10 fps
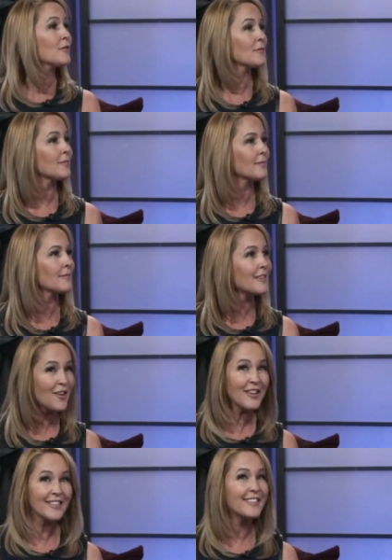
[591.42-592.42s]
do that.
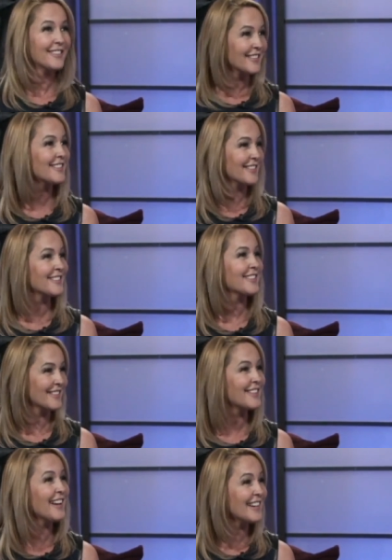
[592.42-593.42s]
I was Tabitha
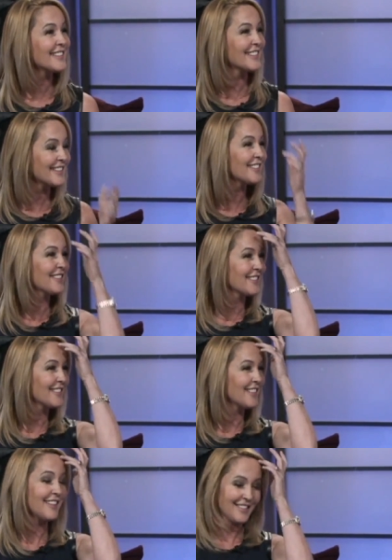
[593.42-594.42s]
yeah. as a
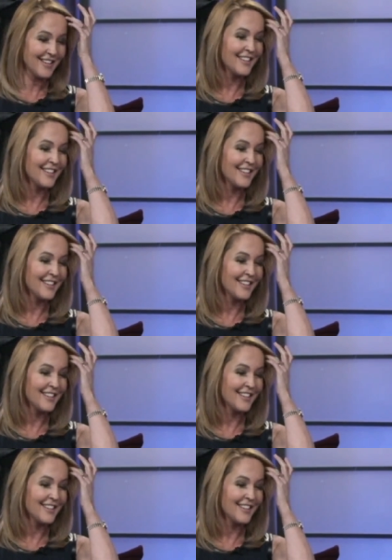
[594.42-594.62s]
two-year-old. I did